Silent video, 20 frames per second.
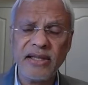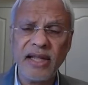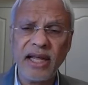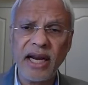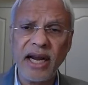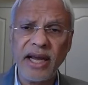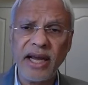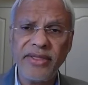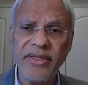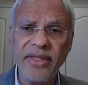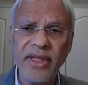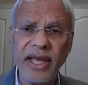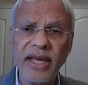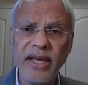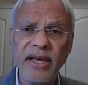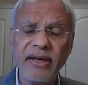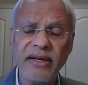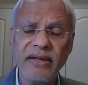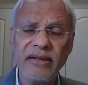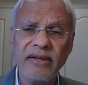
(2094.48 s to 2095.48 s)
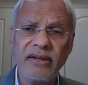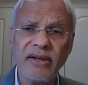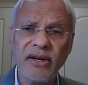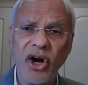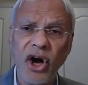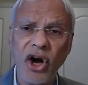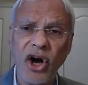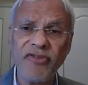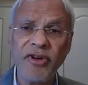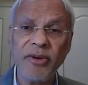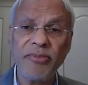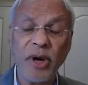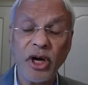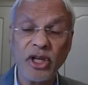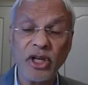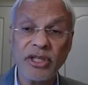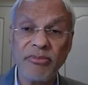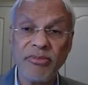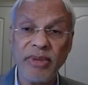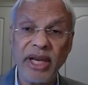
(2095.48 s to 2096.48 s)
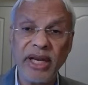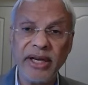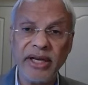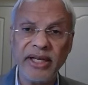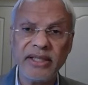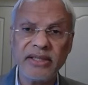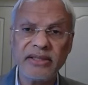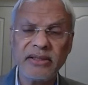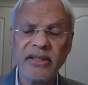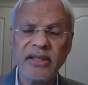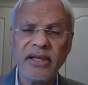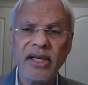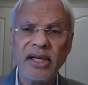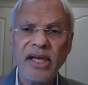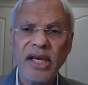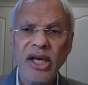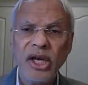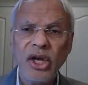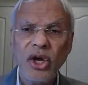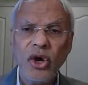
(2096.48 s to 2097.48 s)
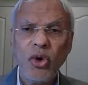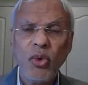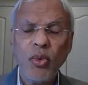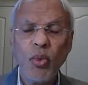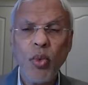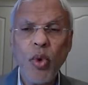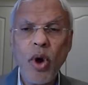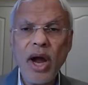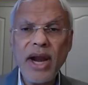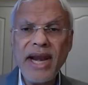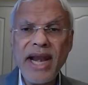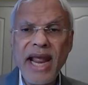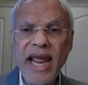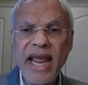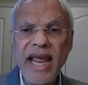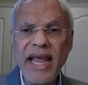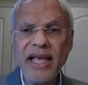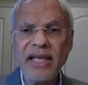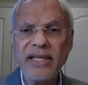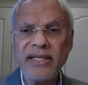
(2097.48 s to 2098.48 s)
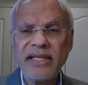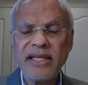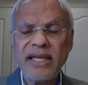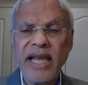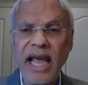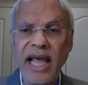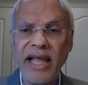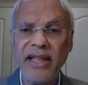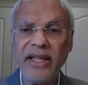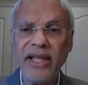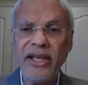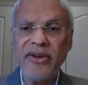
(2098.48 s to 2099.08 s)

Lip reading: that I think offer possibilities. One is, can the